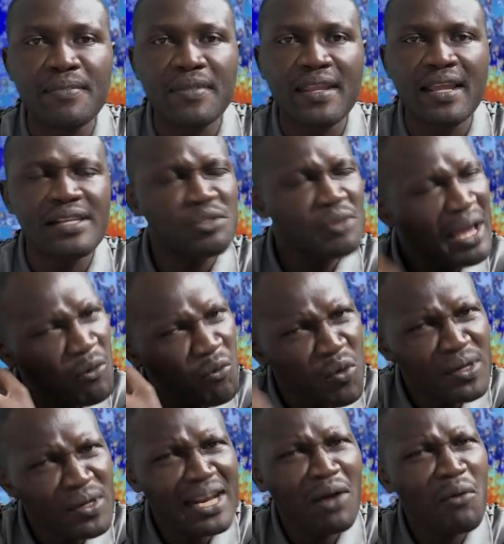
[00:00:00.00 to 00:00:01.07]
And so I
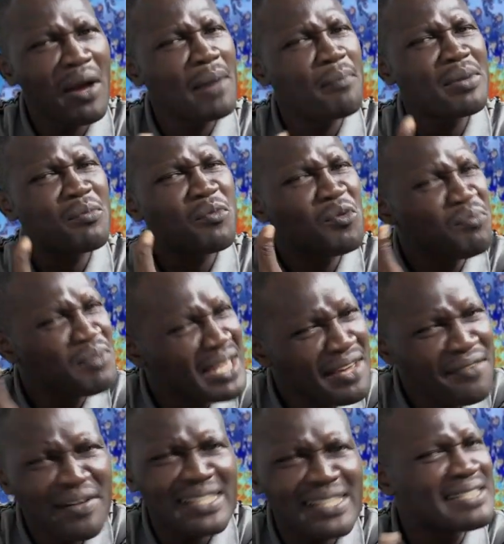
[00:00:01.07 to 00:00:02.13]
wonder why people
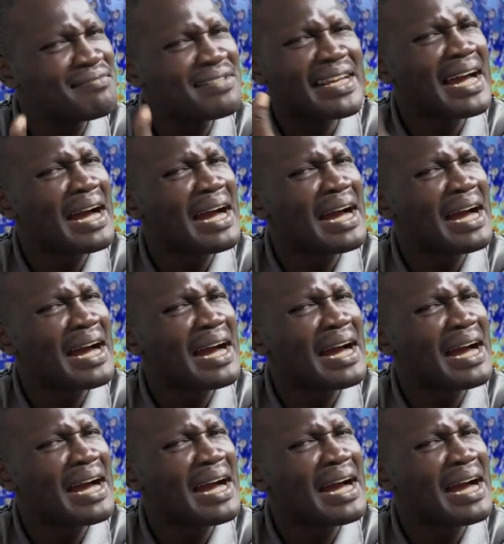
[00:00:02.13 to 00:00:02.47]
behave as if they are